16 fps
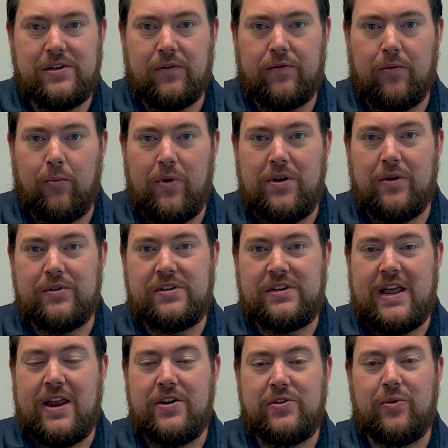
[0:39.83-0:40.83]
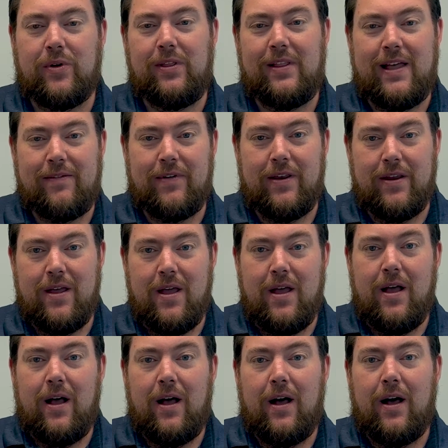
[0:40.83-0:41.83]
So from Windows 10 to 11,
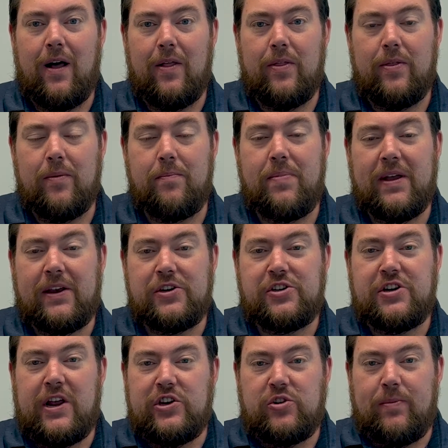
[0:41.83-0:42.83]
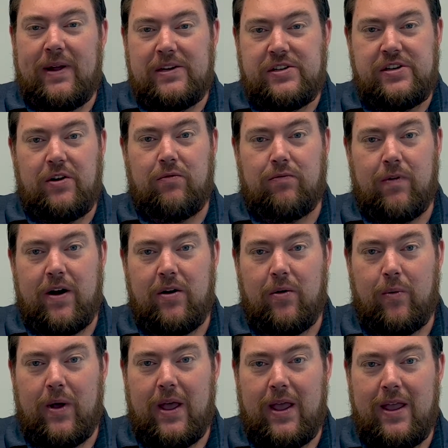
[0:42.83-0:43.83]
the biggest change you might see right
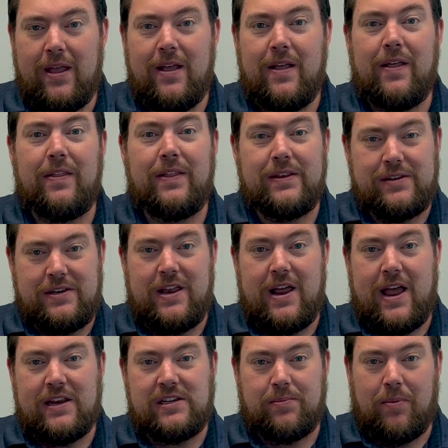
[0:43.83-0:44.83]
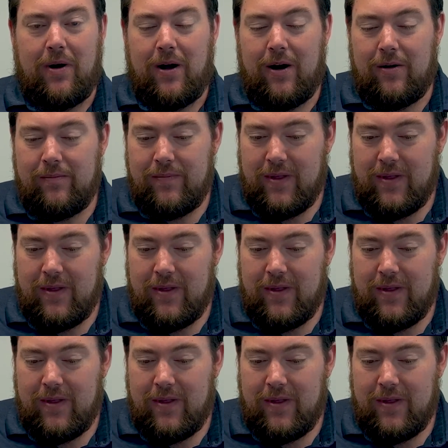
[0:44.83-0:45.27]
away is taskbar.